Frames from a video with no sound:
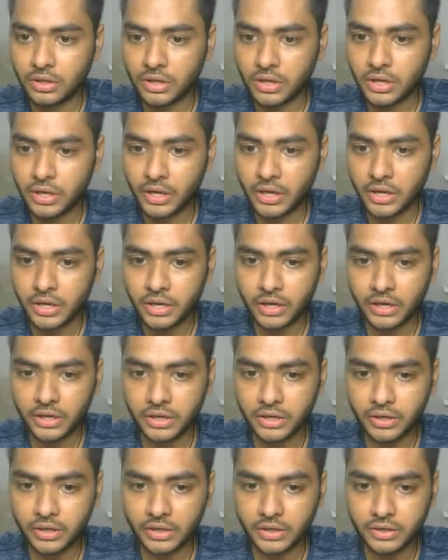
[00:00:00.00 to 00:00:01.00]

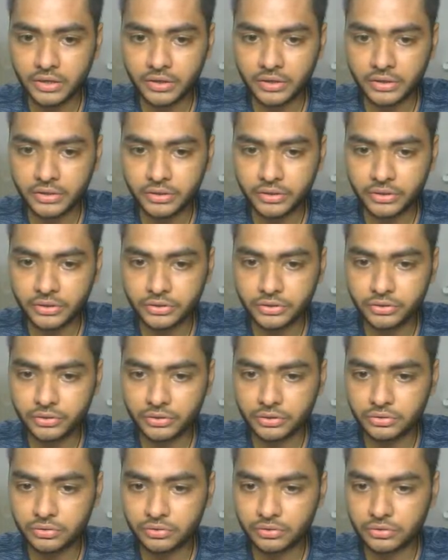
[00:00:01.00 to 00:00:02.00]
And
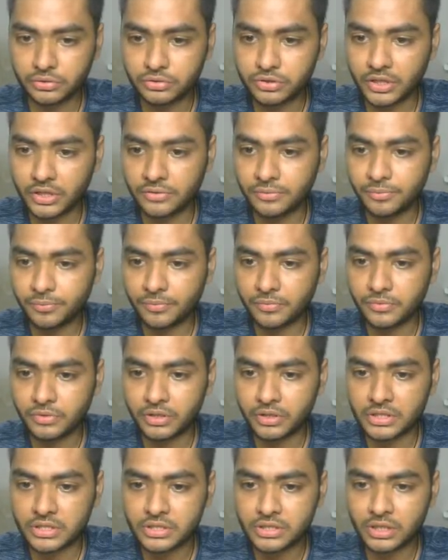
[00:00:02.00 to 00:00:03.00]
you see,
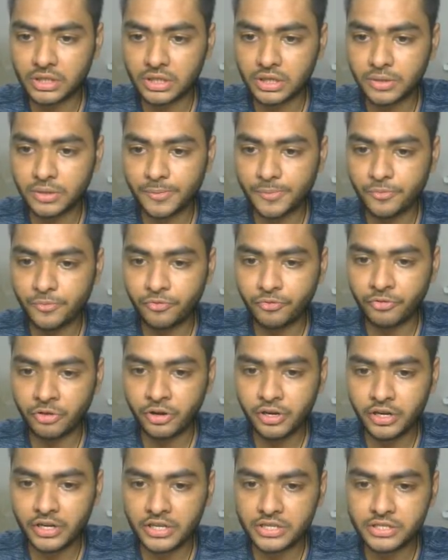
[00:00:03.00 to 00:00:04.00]
this is the
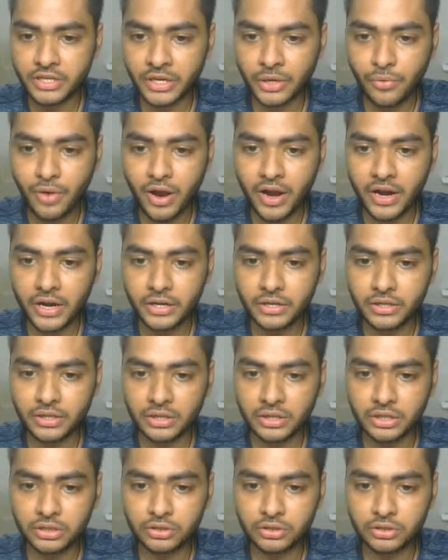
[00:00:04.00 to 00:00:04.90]
word list required, the